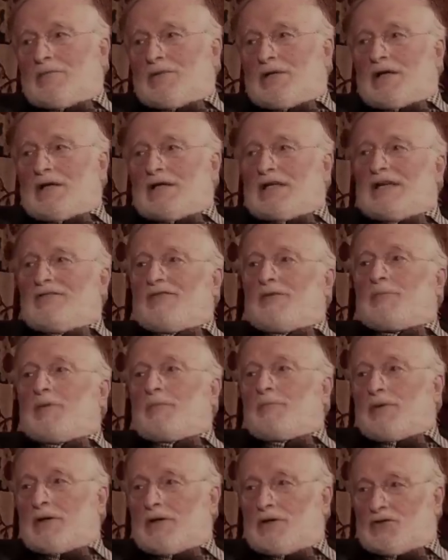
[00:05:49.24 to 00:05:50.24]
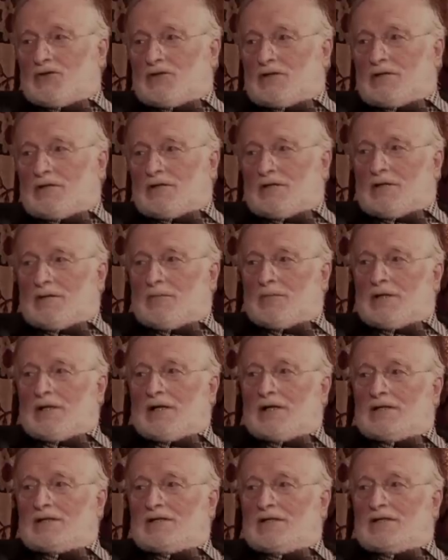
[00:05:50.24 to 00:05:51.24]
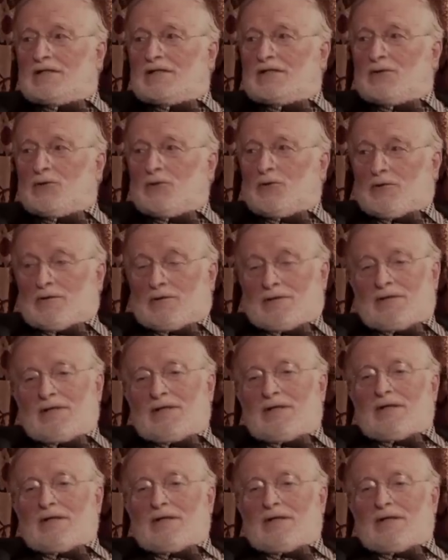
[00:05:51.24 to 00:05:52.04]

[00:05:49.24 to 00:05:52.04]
but I'd never proposed to her. But I just thought,